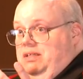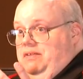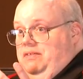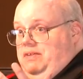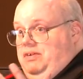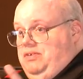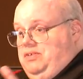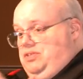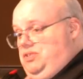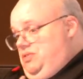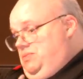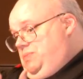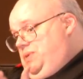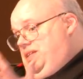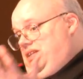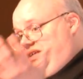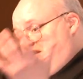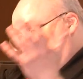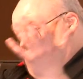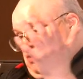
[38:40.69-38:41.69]
there's going to be
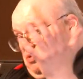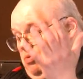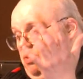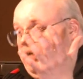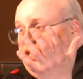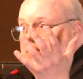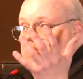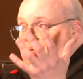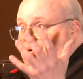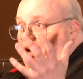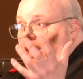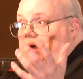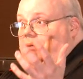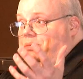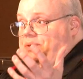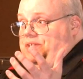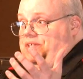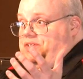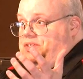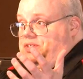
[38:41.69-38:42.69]
like 20
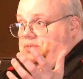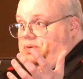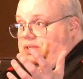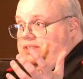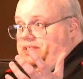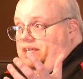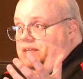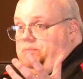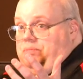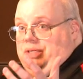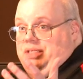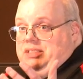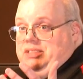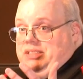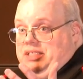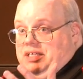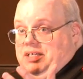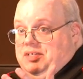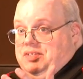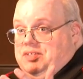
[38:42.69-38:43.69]
properties to what that
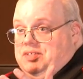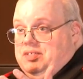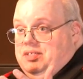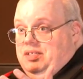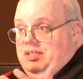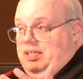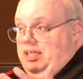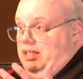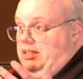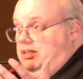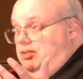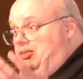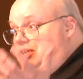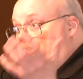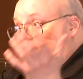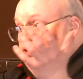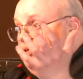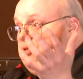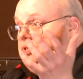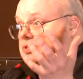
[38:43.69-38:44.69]
button is,
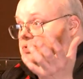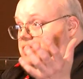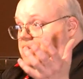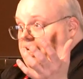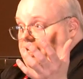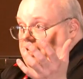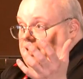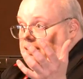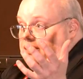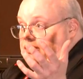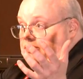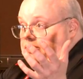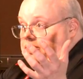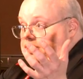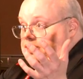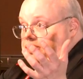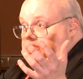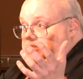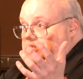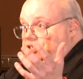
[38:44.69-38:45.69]
including user data, which
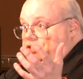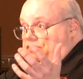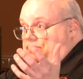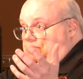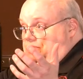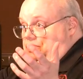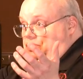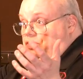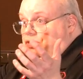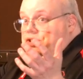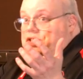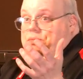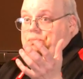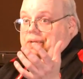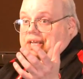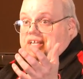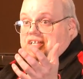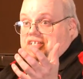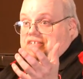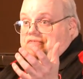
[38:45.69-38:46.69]
is just your
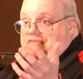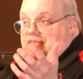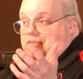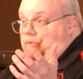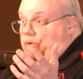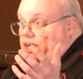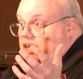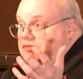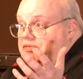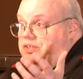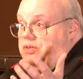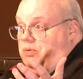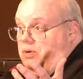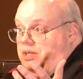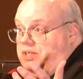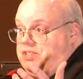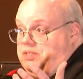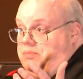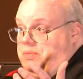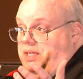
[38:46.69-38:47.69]
space for whatever you
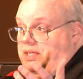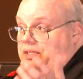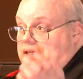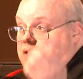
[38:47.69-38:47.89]
want it to be.